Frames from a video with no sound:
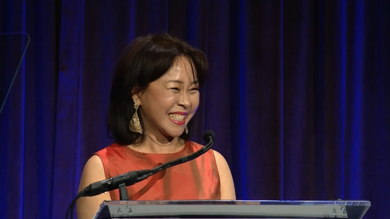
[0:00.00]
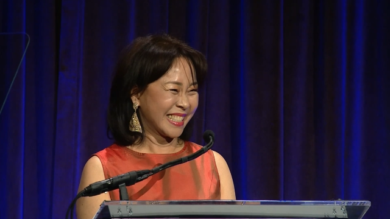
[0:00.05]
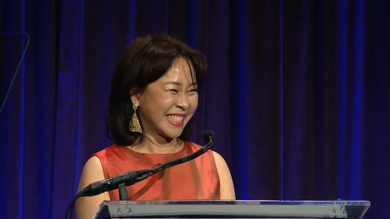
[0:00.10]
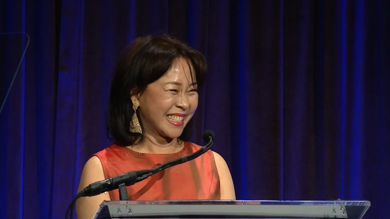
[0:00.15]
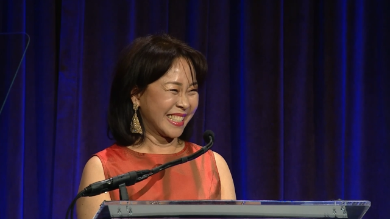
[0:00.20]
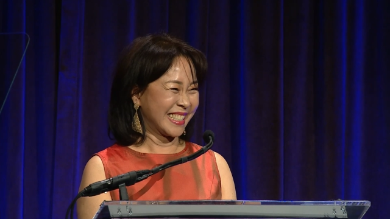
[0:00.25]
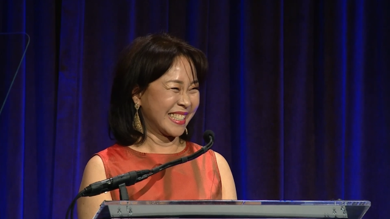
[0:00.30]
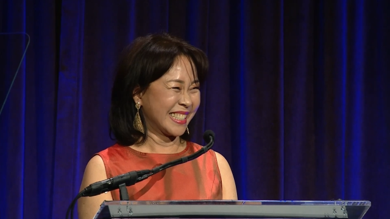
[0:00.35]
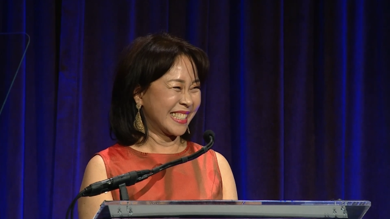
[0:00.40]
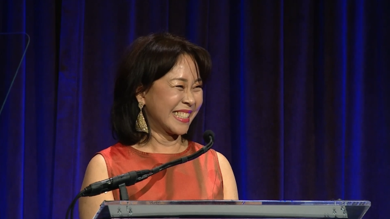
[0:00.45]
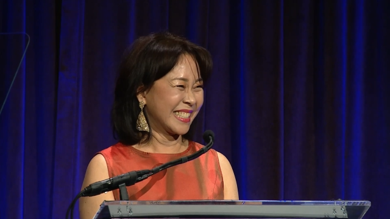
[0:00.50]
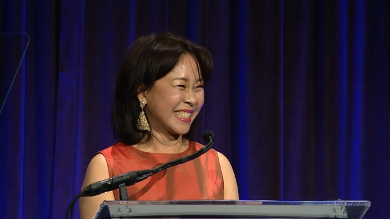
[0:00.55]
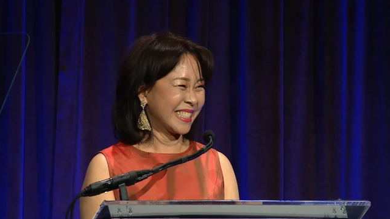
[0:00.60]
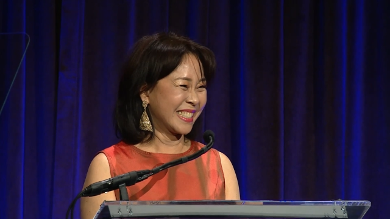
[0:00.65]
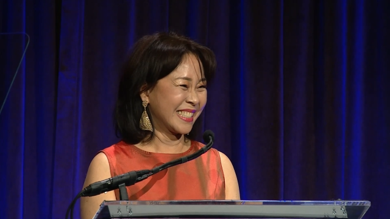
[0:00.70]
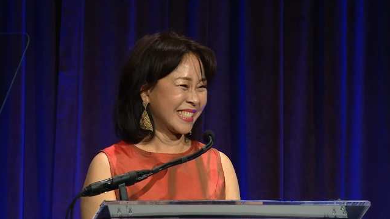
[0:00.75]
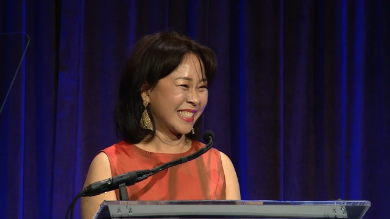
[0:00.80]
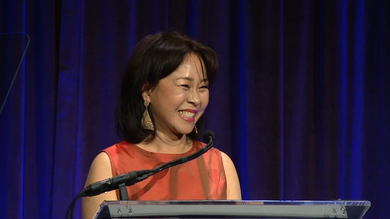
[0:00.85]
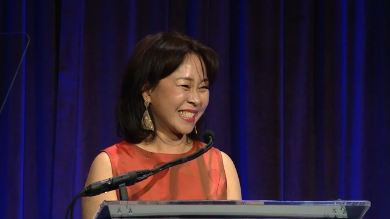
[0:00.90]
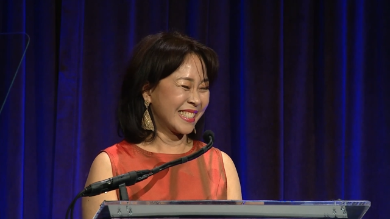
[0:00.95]

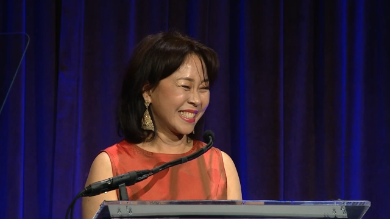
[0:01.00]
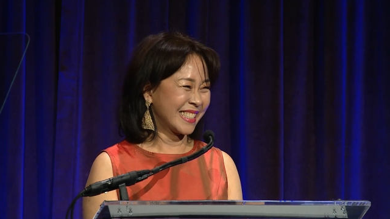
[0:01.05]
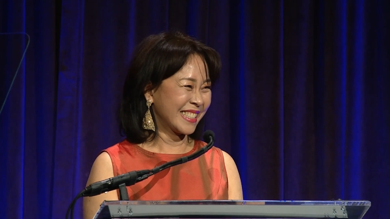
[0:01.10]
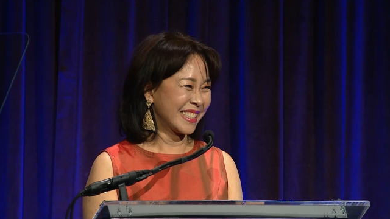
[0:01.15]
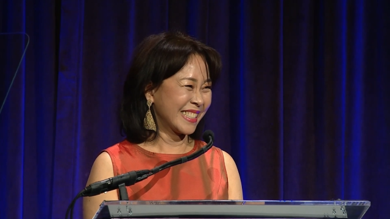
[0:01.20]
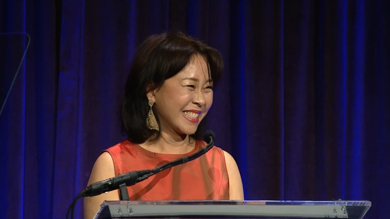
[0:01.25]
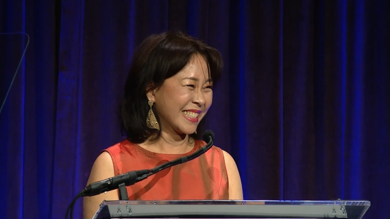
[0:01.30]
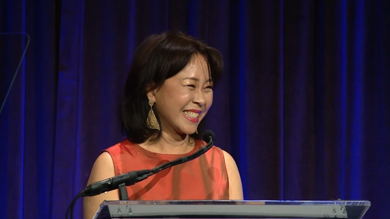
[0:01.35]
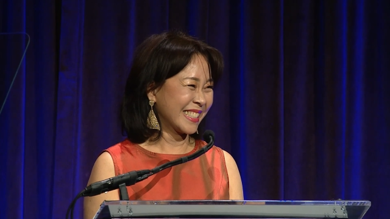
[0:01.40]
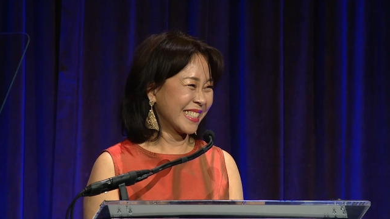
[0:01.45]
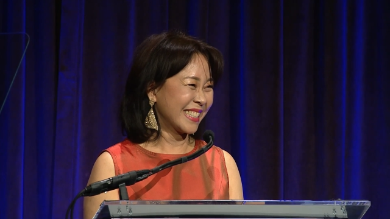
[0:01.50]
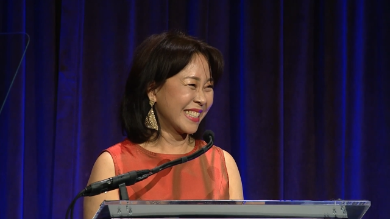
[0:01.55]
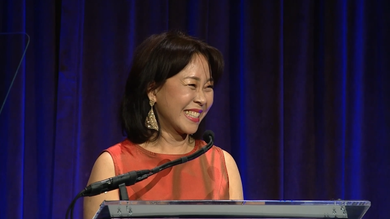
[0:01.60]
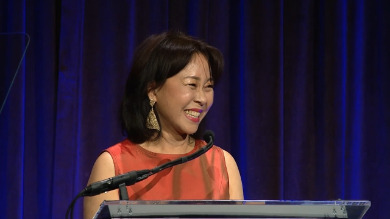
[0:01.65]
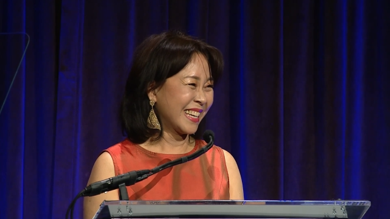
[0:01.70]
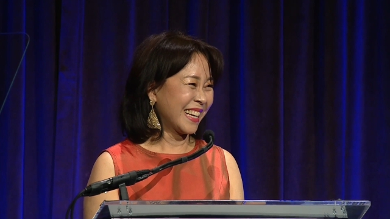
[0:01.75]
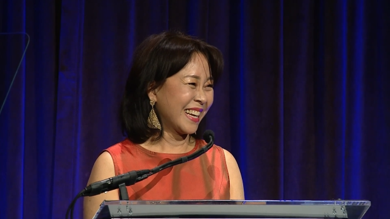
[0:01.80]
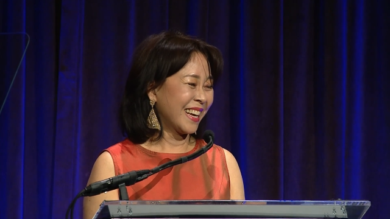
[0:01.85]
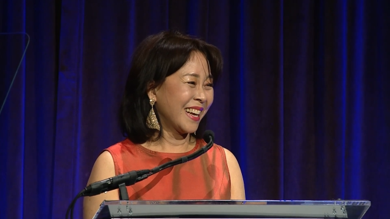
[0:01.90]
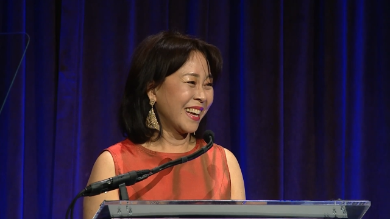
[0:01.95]

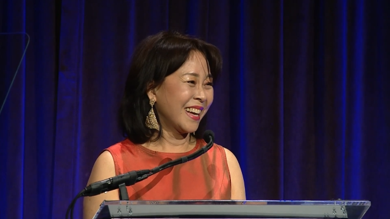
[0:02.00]
Nothing is said.